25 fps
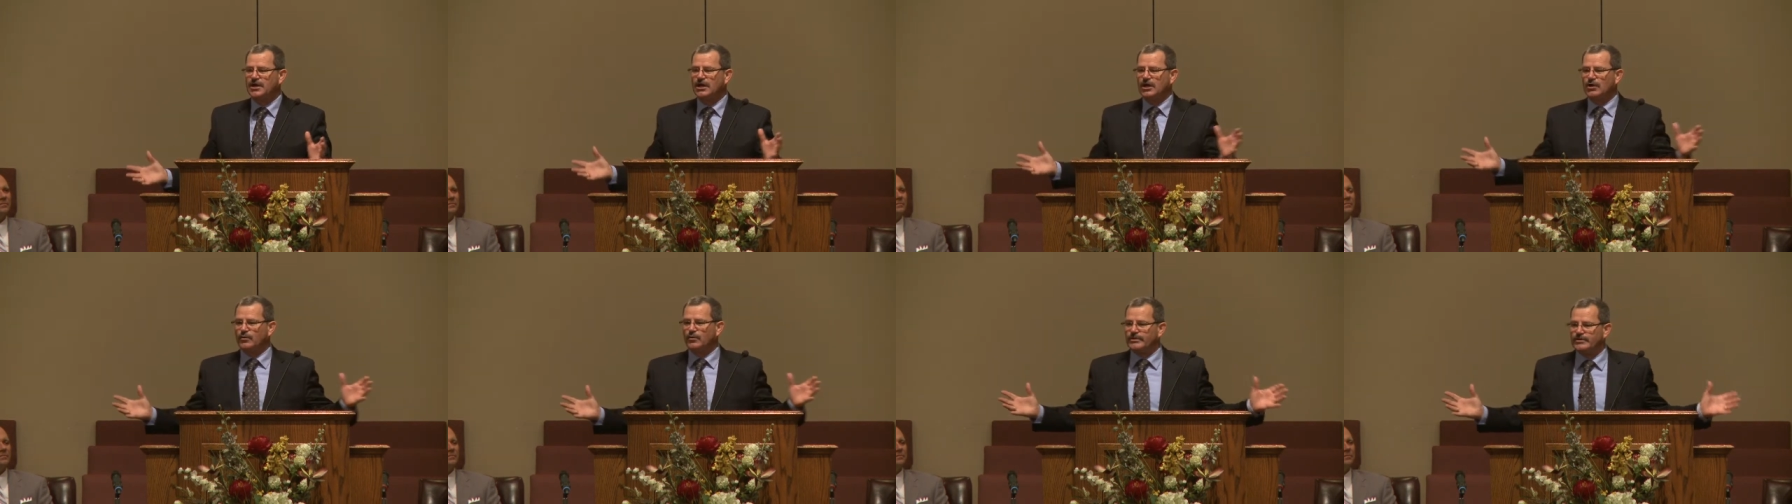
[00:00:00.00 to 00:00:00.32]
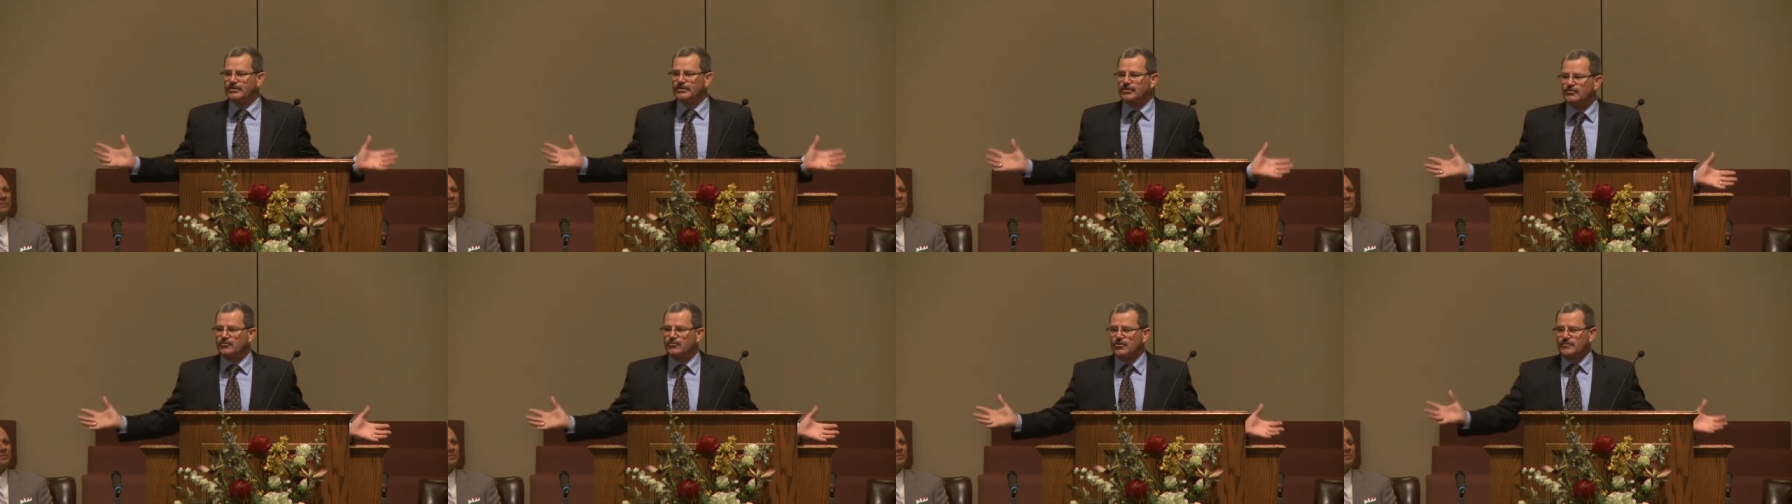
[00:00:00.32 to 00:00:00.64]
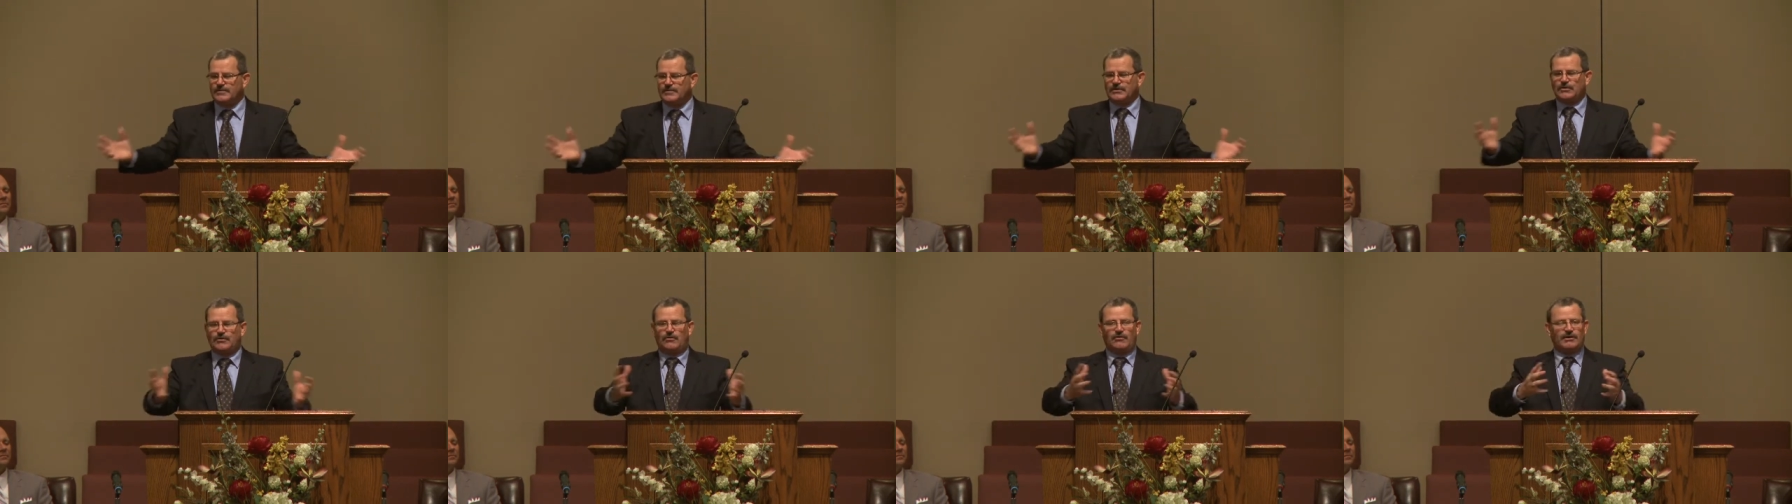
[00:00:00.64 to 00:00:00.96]
with a group
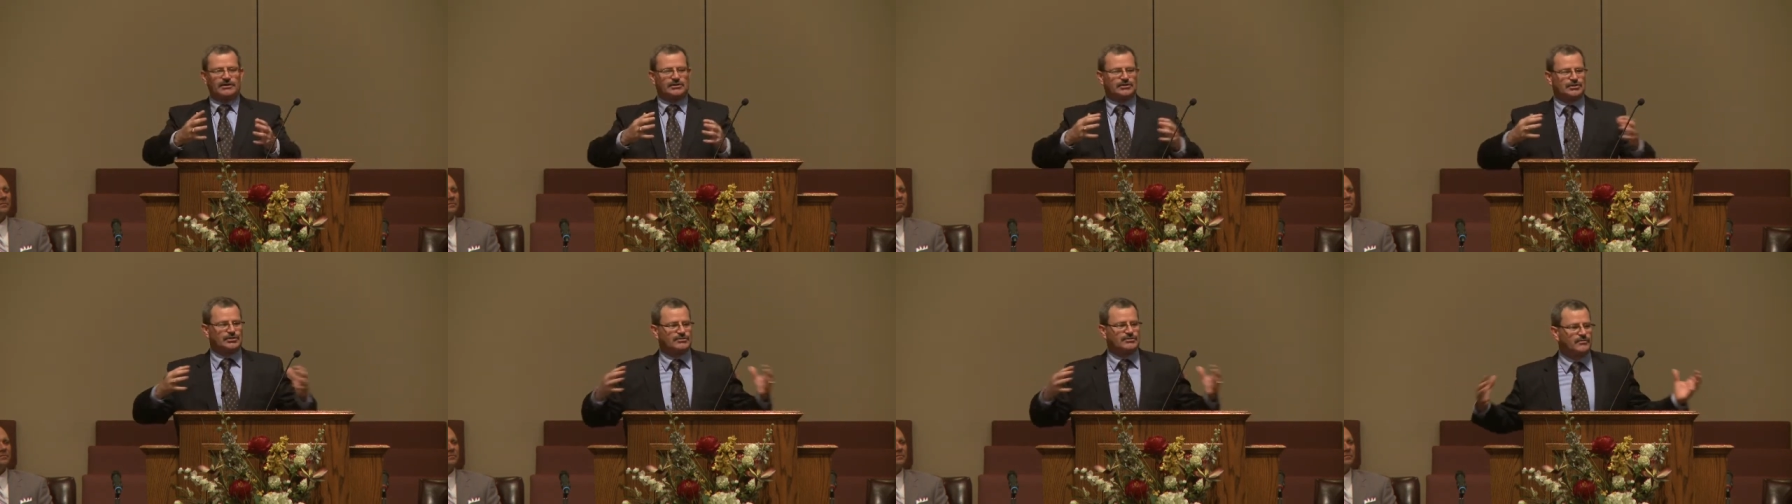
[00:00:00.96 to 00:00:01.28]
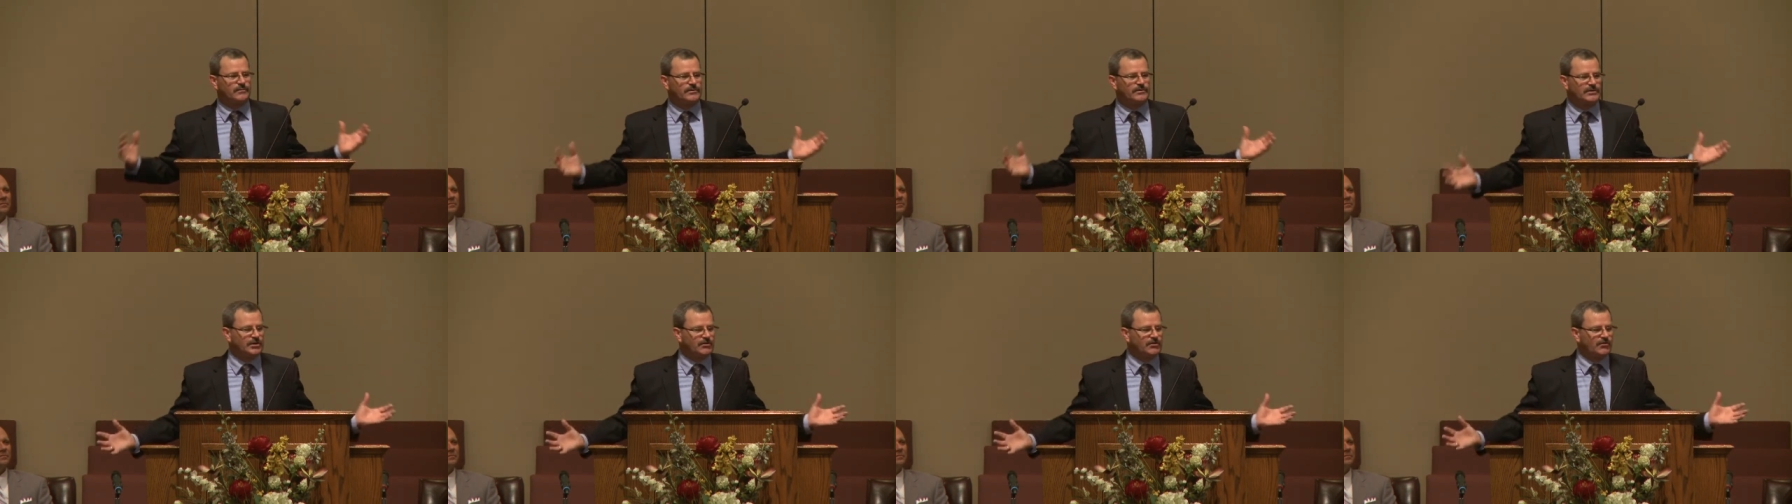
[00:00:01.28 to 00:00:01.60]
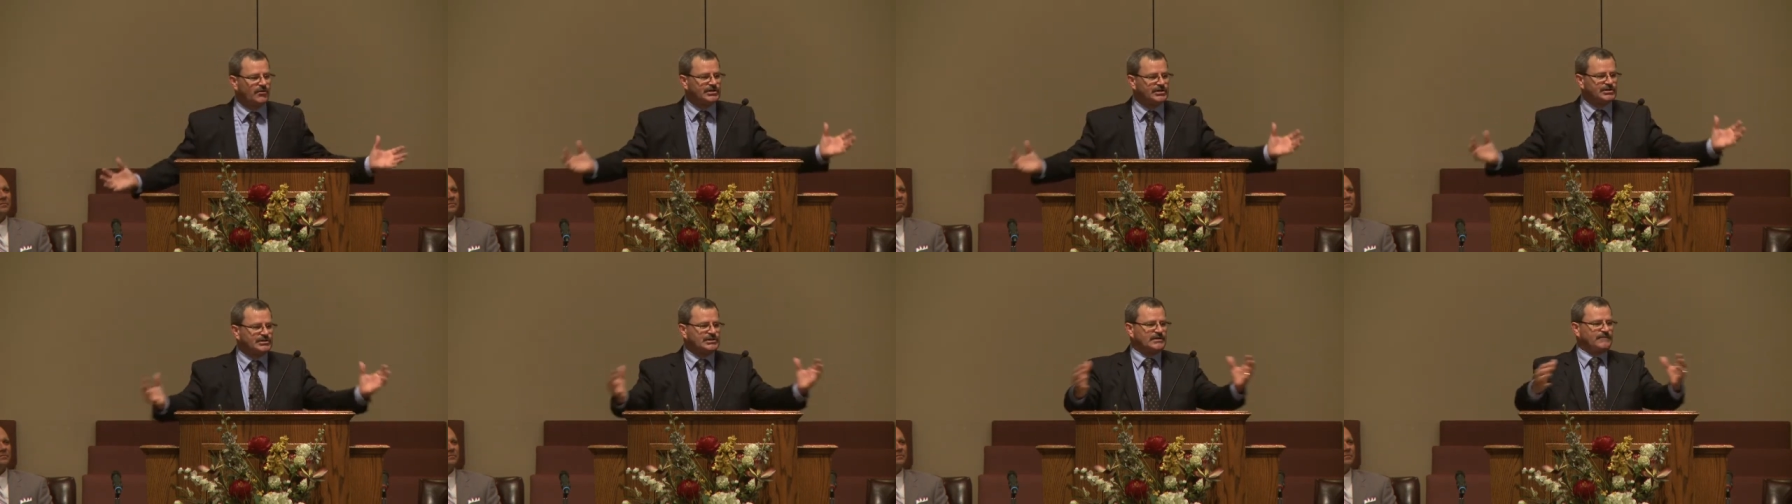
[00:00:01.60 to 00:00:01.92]
of Christians and with a
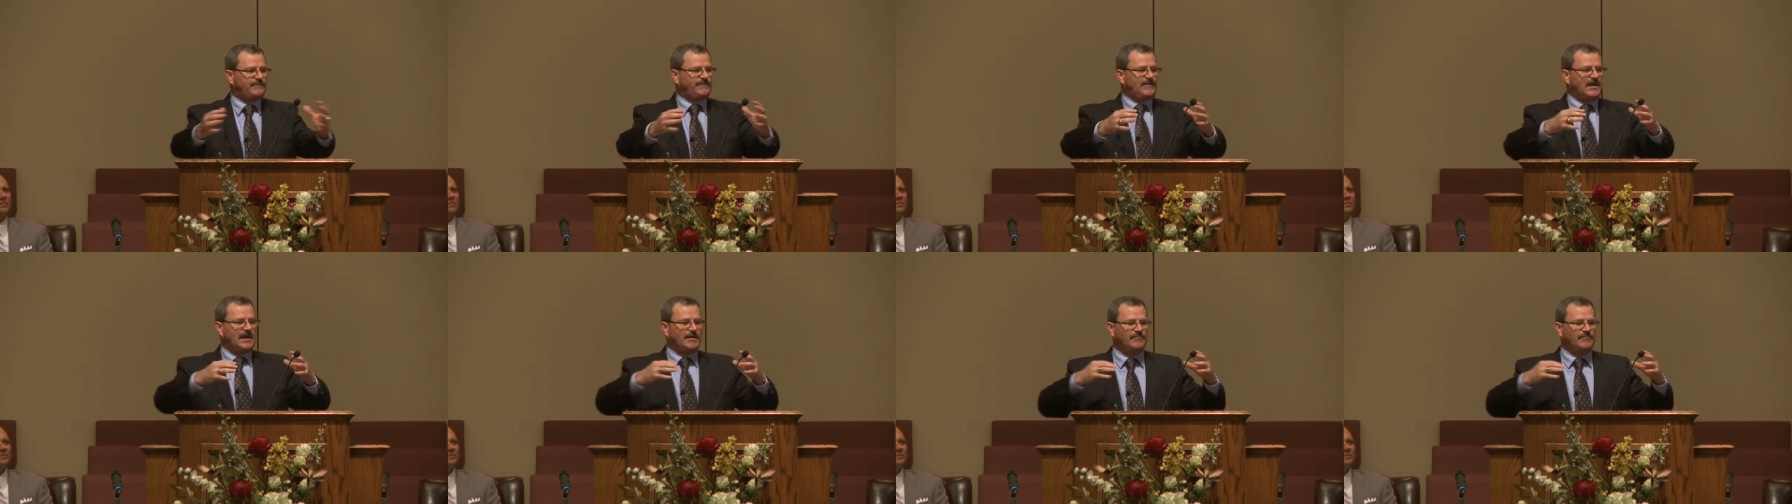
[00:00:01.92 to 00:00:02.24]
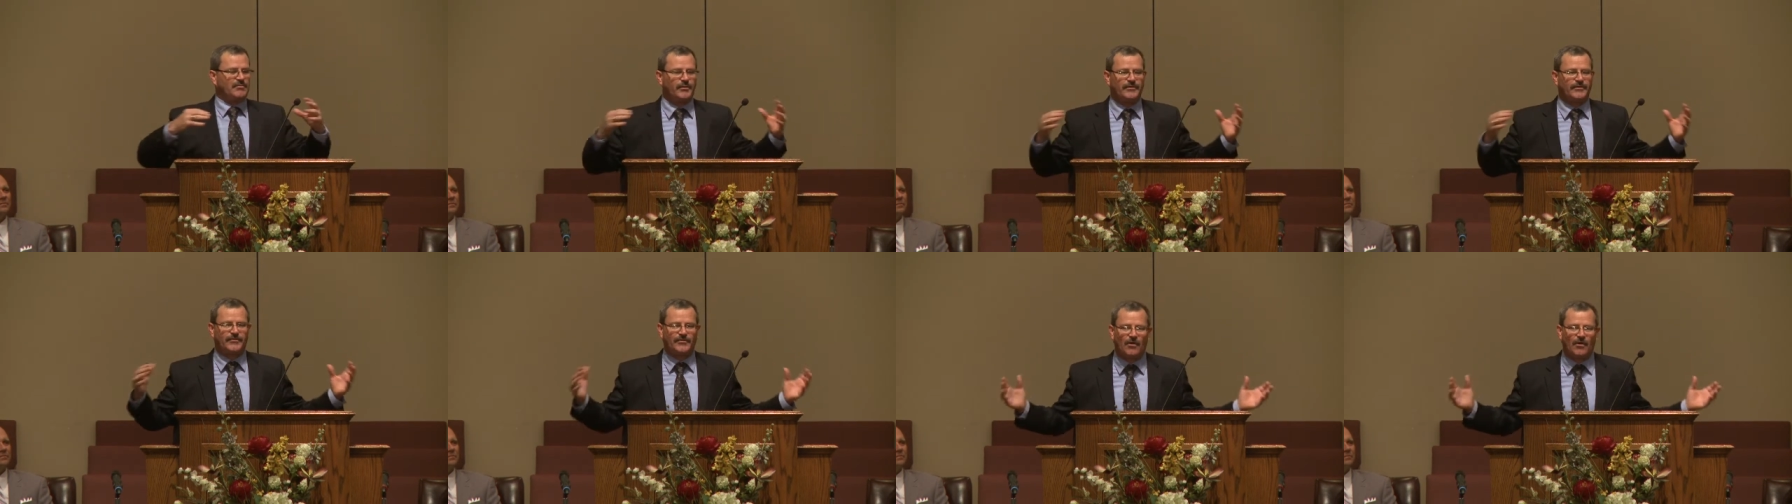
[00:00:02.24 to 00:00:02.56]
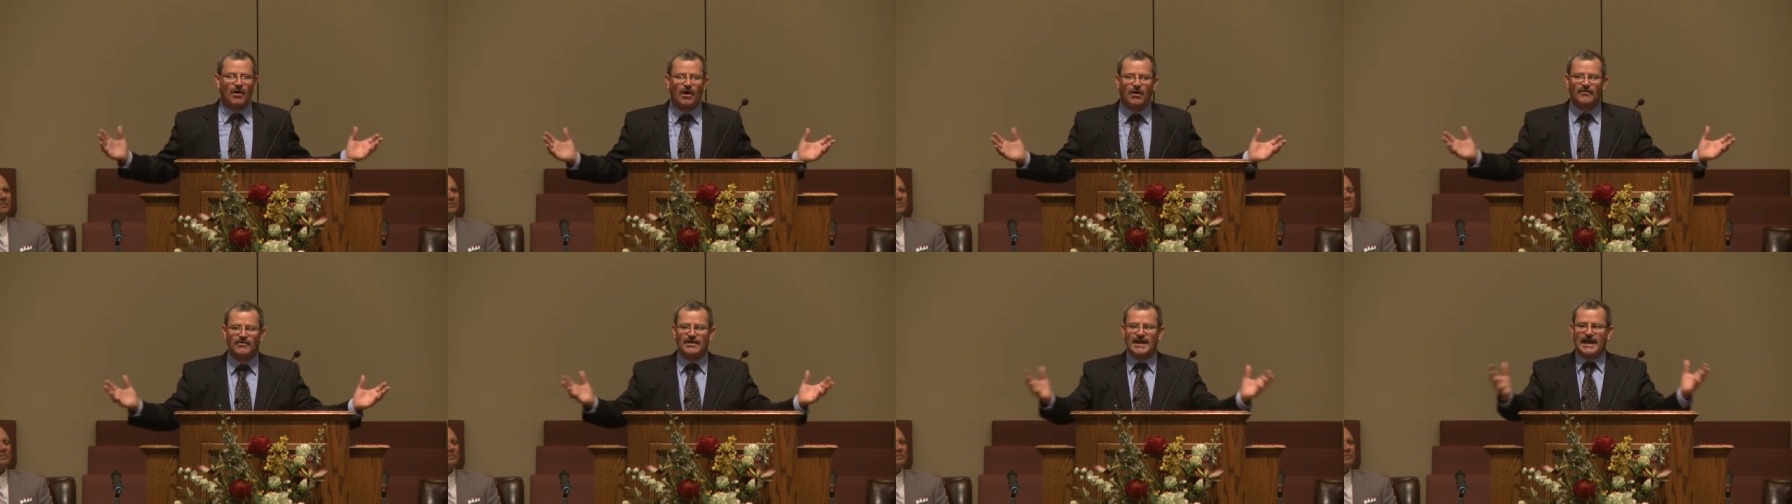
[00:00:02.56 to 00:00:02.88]
Christian family, with
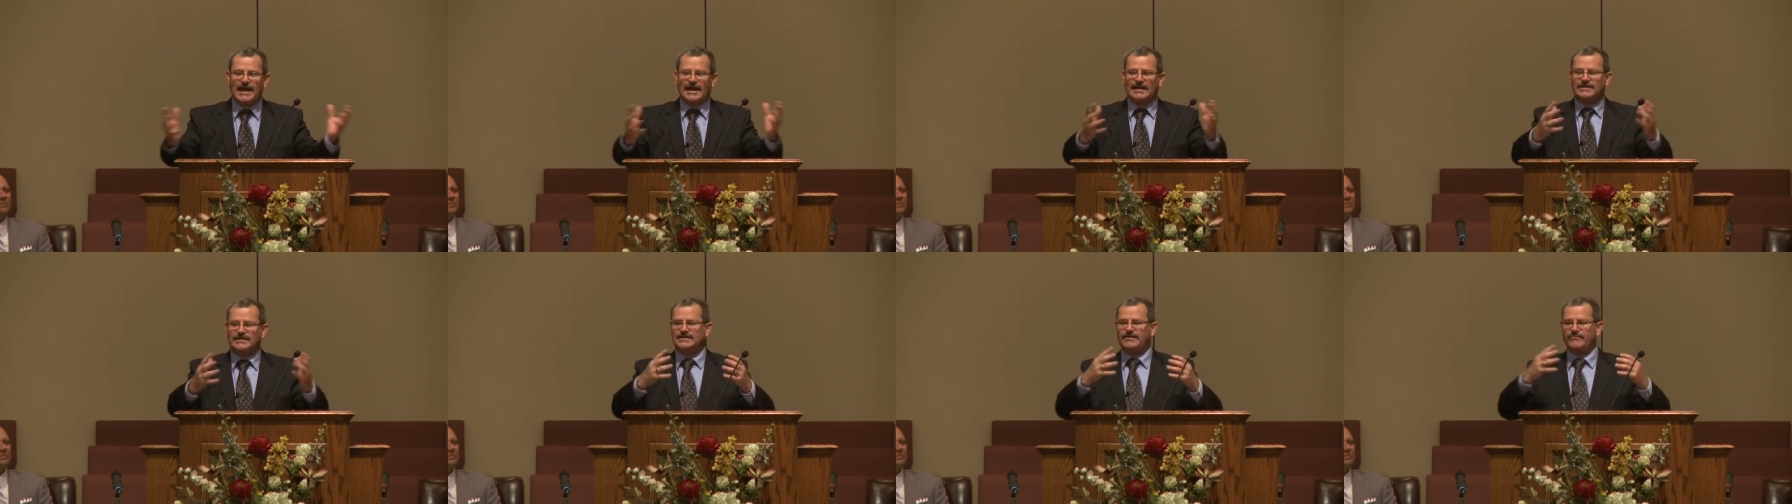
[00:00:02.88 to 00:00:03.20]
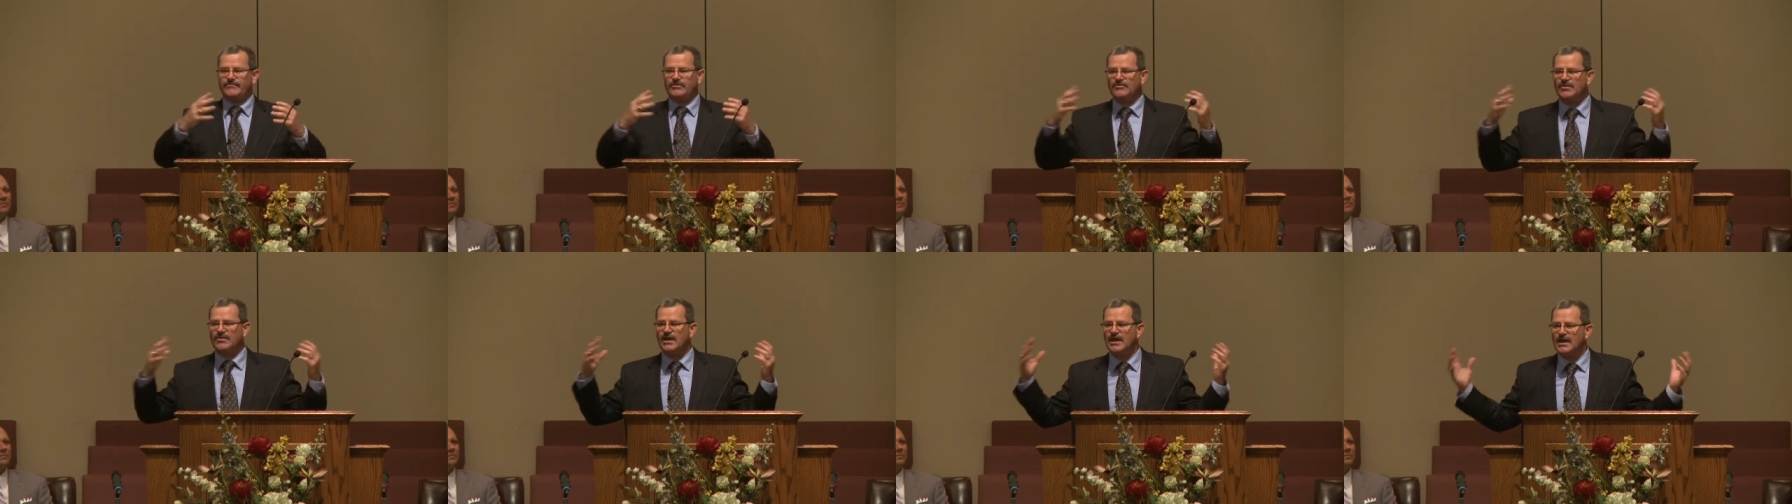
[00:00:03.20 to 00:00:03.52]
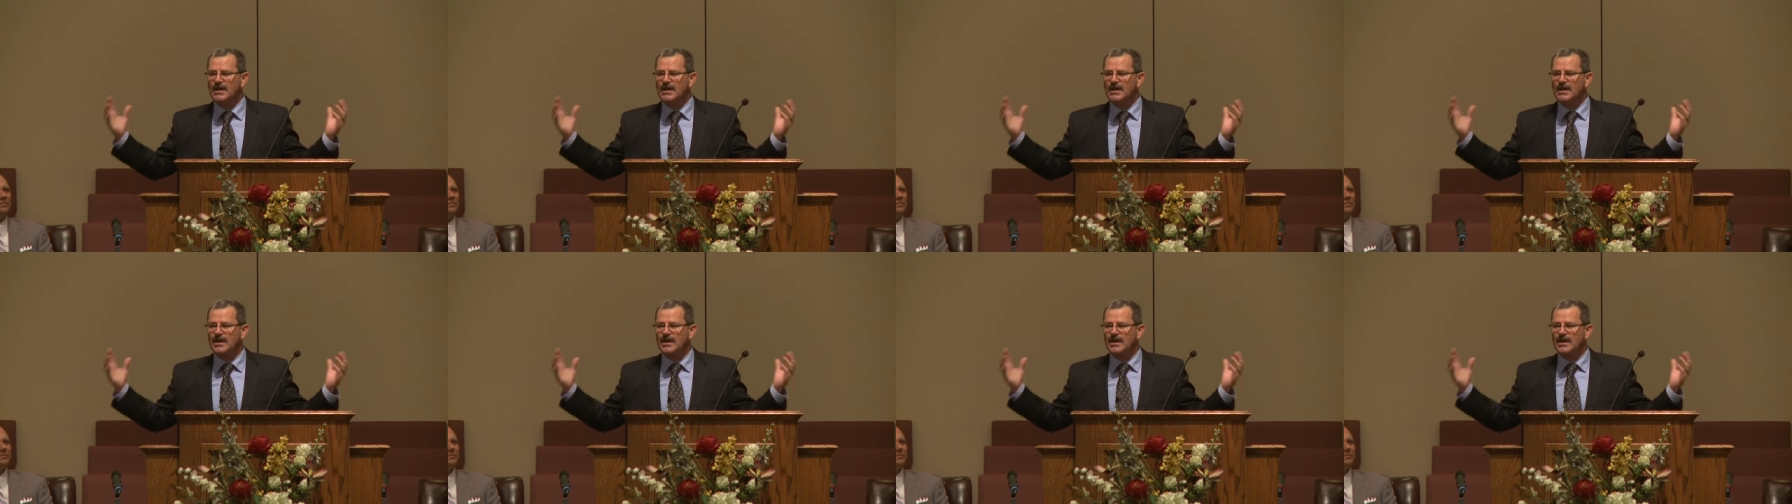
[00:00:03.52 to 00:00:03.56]
all the activities.